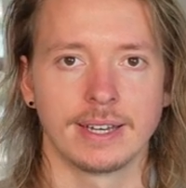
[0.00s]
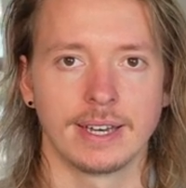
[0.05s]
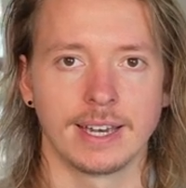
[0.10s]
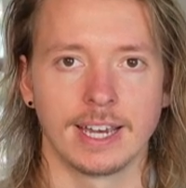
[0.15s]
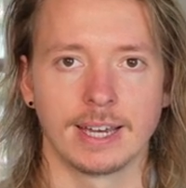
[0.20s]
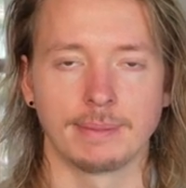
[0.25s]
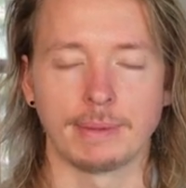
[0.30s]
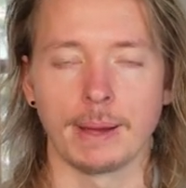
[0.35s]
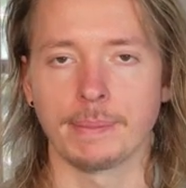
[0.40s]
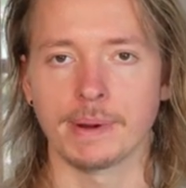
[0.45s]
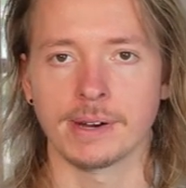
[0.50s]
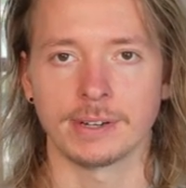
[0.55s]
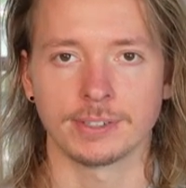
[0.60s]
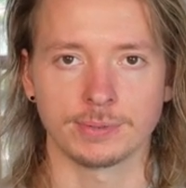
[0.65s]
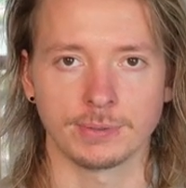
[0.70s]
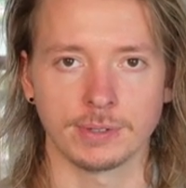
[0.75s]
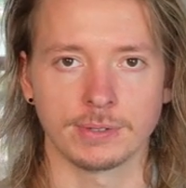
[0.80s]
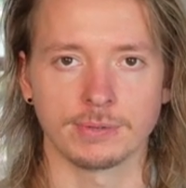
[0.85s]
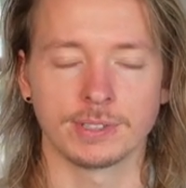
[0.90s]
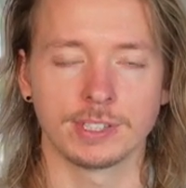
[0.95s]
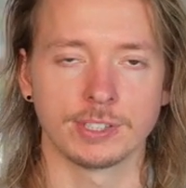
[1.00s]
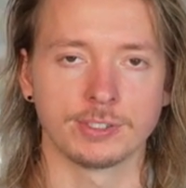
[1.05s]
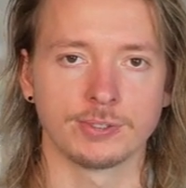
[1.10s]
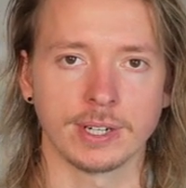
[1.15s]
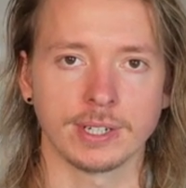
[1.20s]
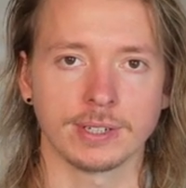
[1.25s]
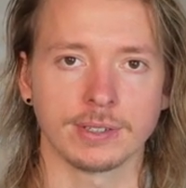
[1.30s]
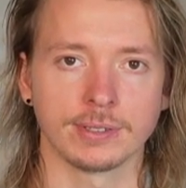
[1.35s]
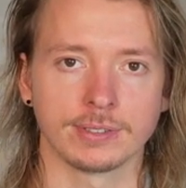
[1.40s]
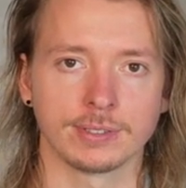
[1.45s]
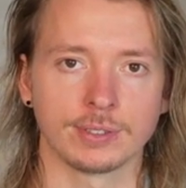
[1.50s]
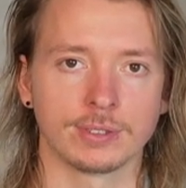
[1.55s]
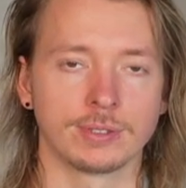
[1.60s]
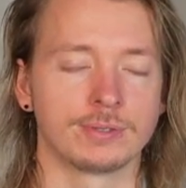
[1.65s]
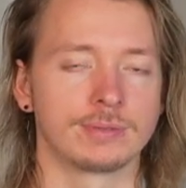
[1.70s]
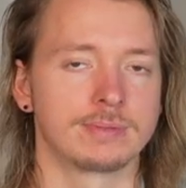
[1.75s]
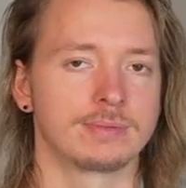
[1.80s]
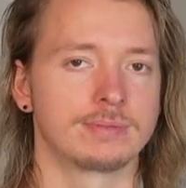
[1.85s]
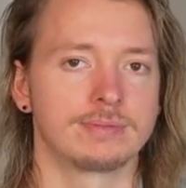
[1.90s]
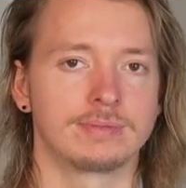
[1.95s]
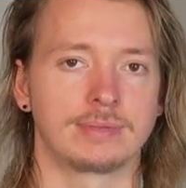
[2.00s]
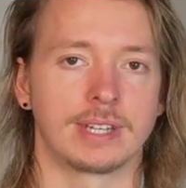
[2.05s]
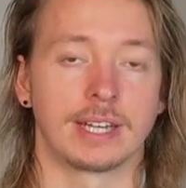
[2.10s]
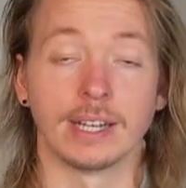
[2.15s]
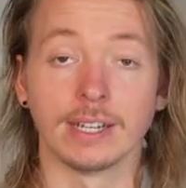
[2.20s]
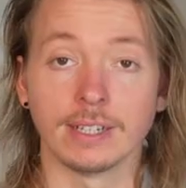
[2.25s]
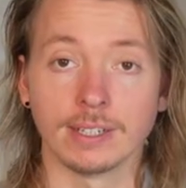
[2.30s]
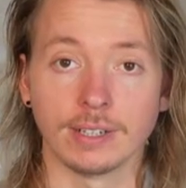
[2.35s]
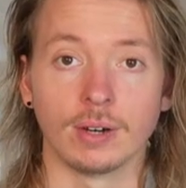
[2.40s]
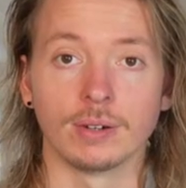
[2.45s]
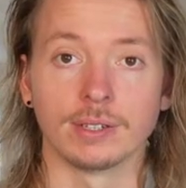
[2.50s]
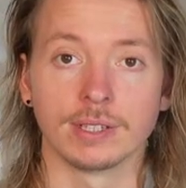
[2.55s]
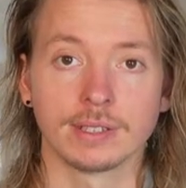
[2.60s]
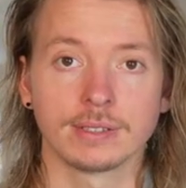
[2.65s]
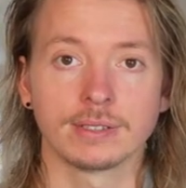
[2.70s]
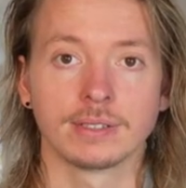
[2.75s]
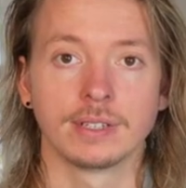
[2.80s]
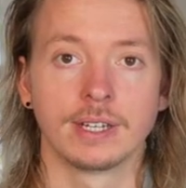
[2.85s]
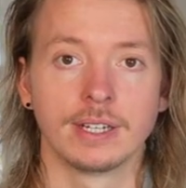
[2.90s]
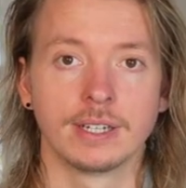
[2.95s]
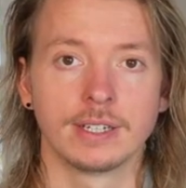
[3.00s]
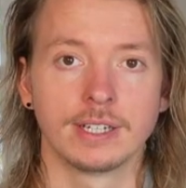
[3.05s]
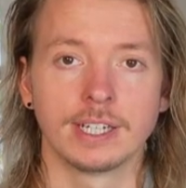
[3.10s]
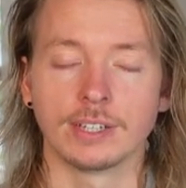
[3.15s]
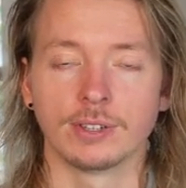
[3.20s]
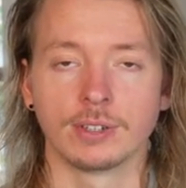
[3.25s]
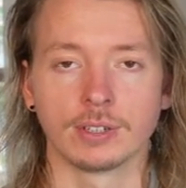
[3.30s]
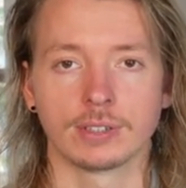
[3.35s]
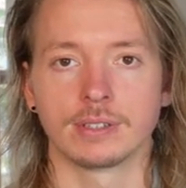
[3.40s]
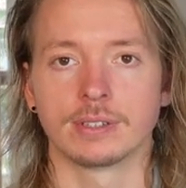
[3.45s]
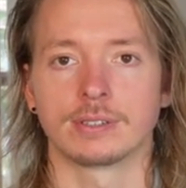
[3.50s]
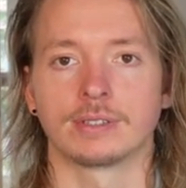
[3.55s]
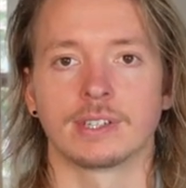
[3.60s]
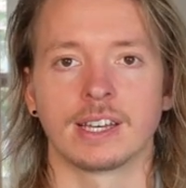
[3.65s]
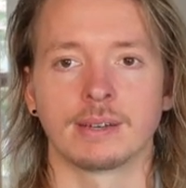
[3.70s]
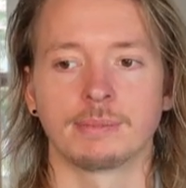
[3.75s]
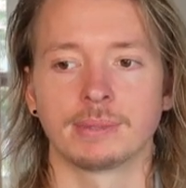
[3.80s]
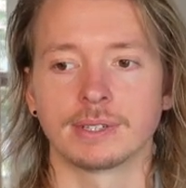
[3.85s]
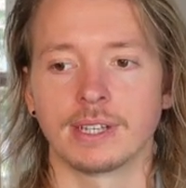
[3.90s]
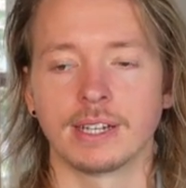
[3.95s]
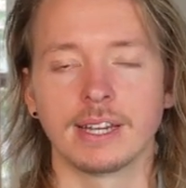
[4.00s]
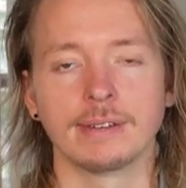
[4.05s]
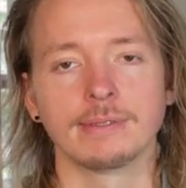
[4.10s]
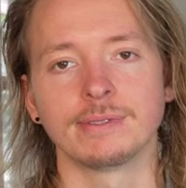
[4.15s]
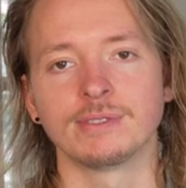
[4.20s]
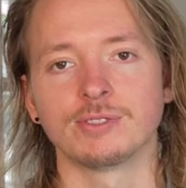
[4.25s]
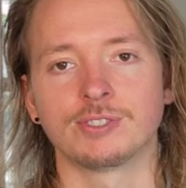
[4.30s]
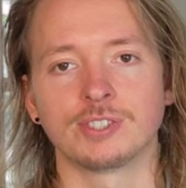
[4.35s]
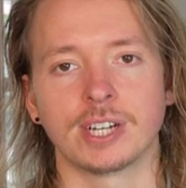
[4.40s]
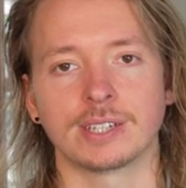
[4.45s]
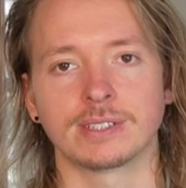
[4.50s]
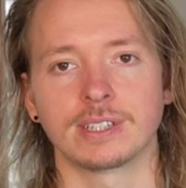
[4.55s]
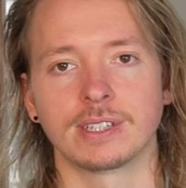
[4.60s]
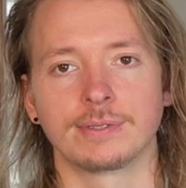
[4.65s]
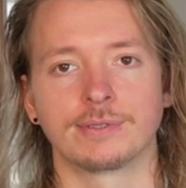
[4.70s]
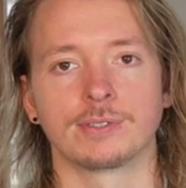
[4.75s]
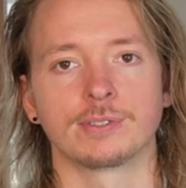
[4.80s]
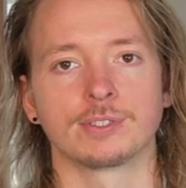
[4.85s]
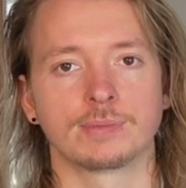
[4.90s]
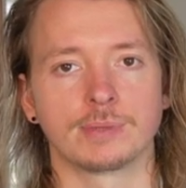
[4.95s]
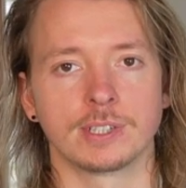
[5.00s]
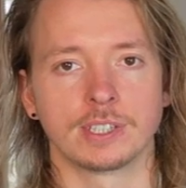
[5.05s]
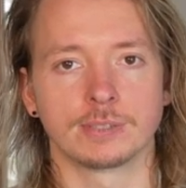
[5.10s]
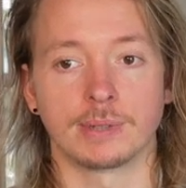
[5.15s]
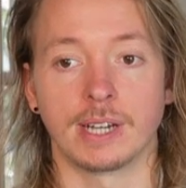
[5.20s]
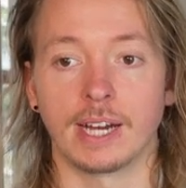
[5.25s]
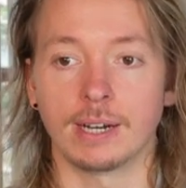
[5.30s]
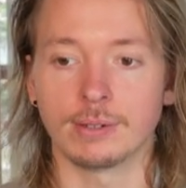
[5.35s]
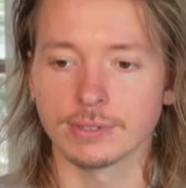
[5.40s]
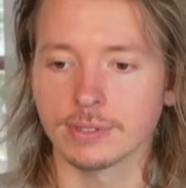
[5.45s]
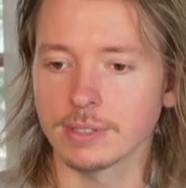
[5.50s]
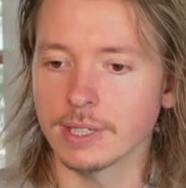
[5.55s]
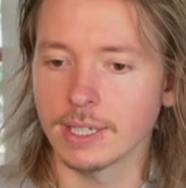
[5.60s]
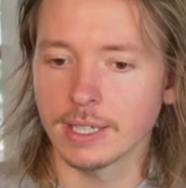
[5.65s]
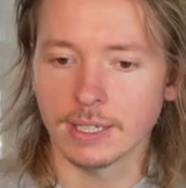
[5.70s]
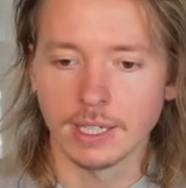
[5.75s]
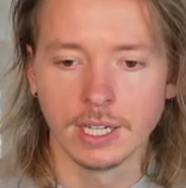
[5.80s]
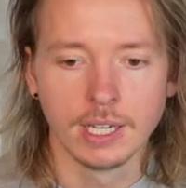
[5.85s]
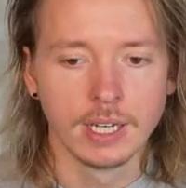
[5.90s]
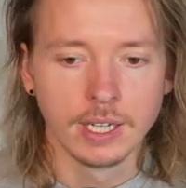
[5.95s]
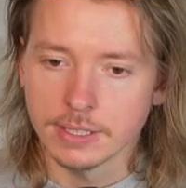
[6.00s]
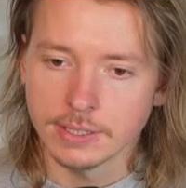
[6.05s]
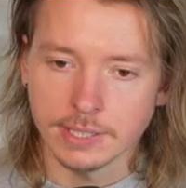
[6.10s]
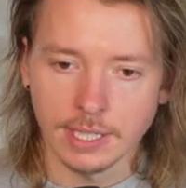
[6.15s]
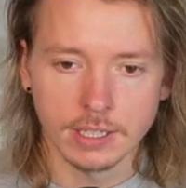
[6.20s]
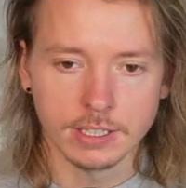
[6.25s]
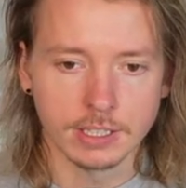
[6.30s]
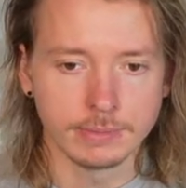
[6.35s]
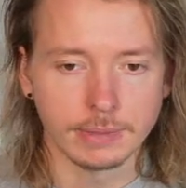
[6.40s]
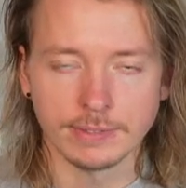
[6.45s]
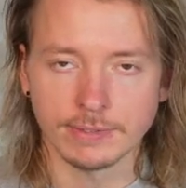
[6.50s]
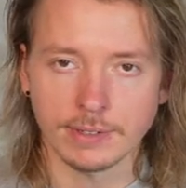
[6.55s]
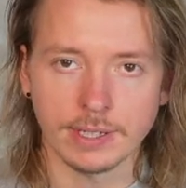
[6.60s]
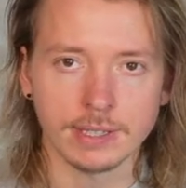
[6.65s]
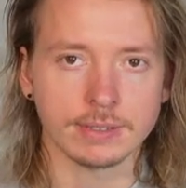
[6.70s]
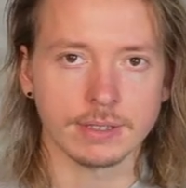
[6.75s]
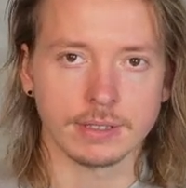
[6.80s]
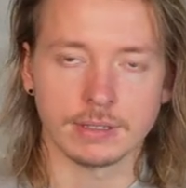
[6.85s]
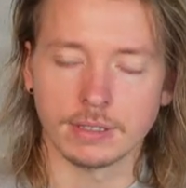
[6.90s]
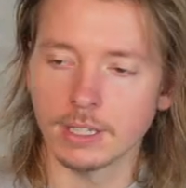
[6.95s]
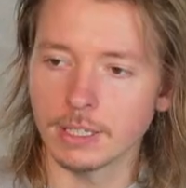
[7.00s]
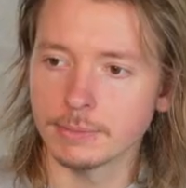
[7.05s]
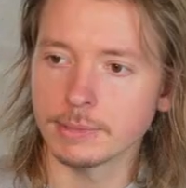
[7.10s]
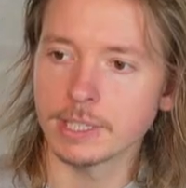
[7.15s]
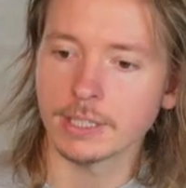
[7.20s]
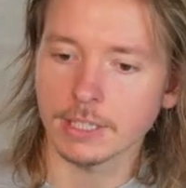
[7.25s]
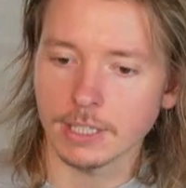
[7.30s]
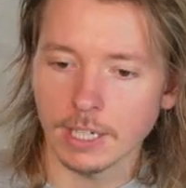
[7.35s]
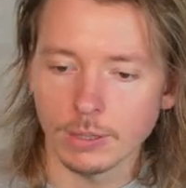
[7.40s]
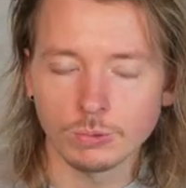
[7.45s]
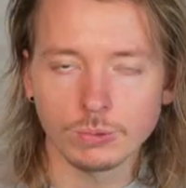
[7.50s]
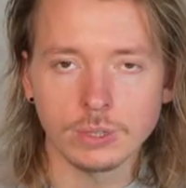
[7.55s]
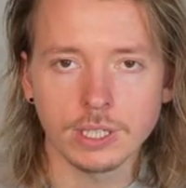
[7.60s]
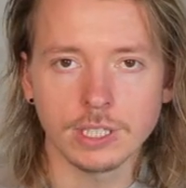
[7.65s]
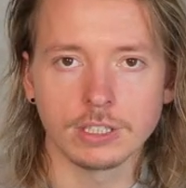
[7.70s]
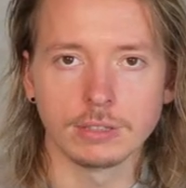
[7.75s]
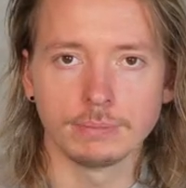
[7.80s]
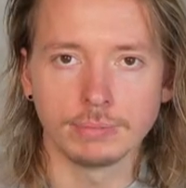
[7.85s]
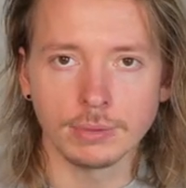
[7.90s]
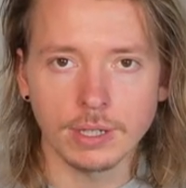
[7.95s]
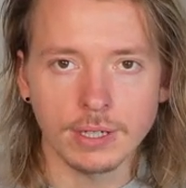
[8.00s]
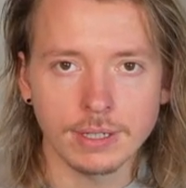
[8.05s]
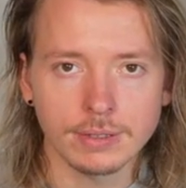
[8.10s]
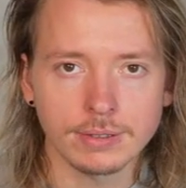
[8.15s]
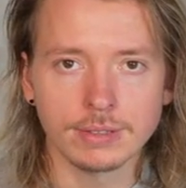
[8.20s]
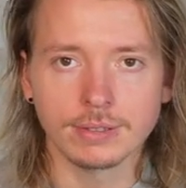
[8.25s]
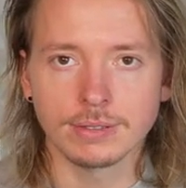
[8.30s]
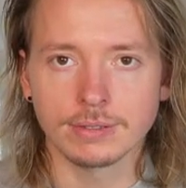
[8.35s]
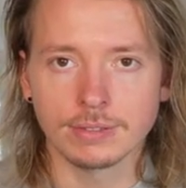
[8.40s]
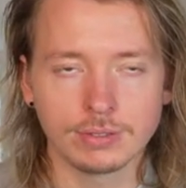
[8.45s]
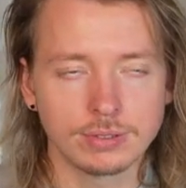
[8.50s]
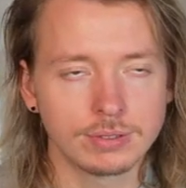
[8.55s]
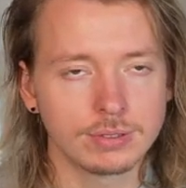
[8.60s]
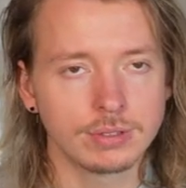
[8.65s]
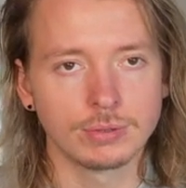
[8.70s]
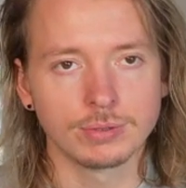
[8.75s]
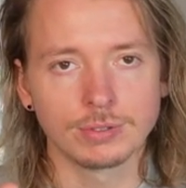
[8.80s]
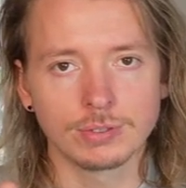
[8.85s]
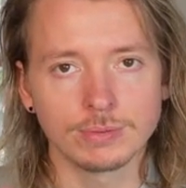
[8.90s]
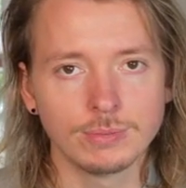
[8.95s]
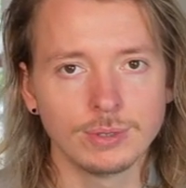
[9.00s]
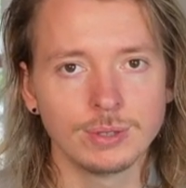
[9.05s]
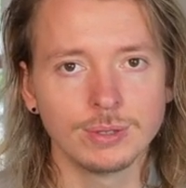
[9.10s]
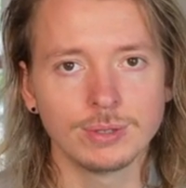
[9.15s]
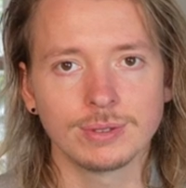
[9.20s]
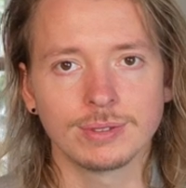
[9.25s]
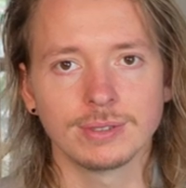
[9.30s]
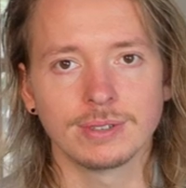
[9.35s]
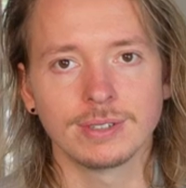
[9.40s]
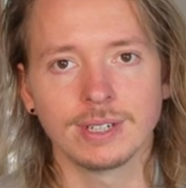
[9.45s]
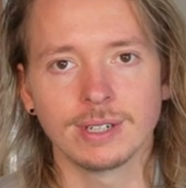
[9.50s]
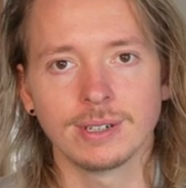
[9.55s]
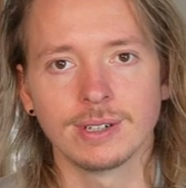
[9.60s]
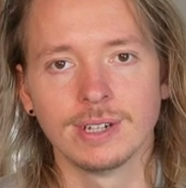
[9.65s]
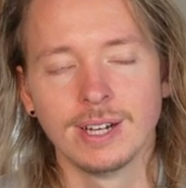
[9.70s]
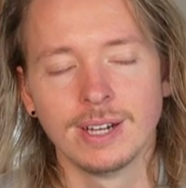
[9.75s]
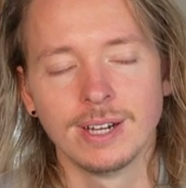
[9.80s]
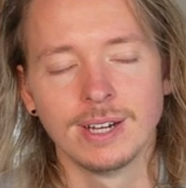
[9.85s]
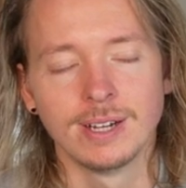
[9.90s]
And my parents weren't really drinkers, so they didn't notice. It looked the same, but they never even checked in the first place. But I was like telling all my friends like, yeah, man, like I weighed the bottle. It's so smooth, you know?